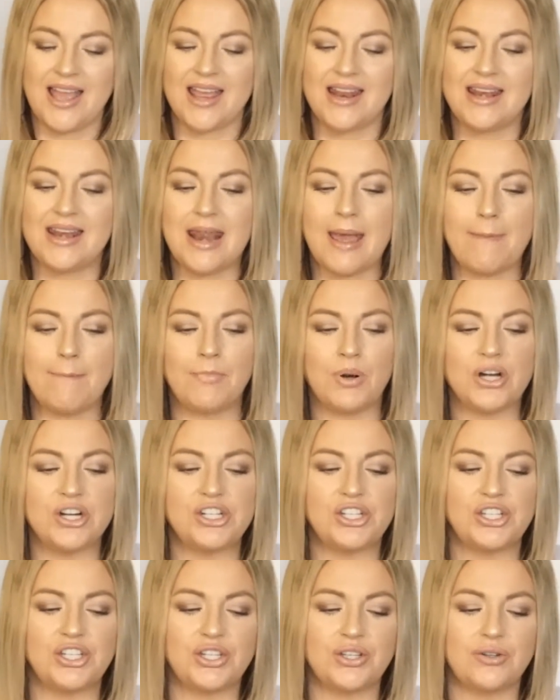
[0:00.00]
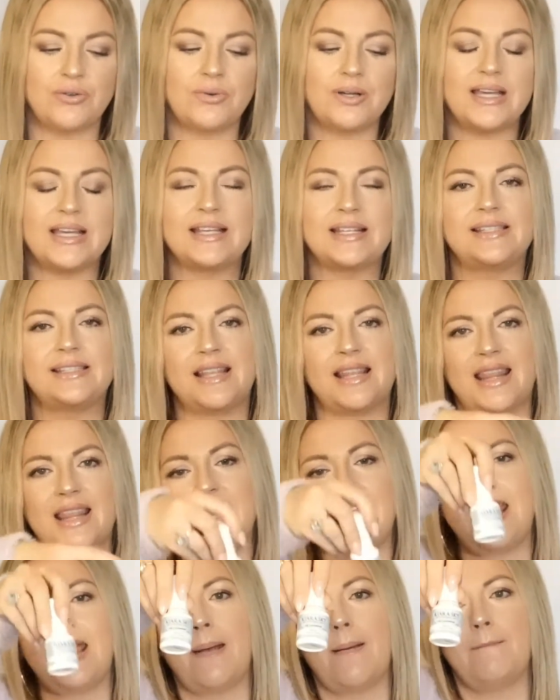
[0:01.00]
Number 2 is
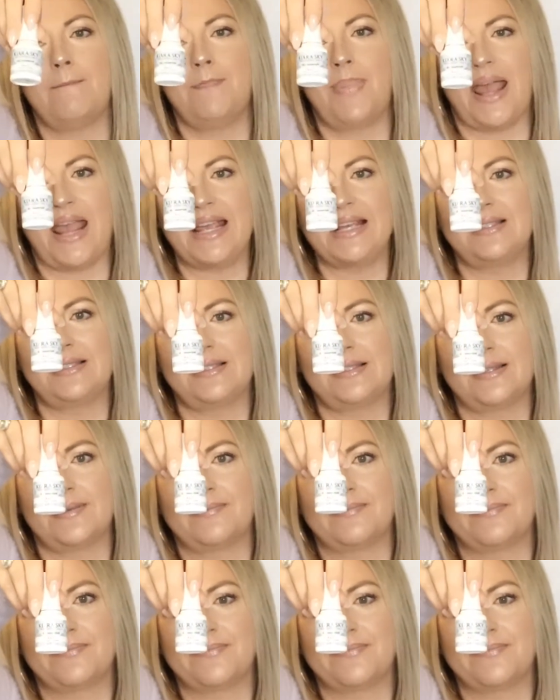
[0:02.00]
the base.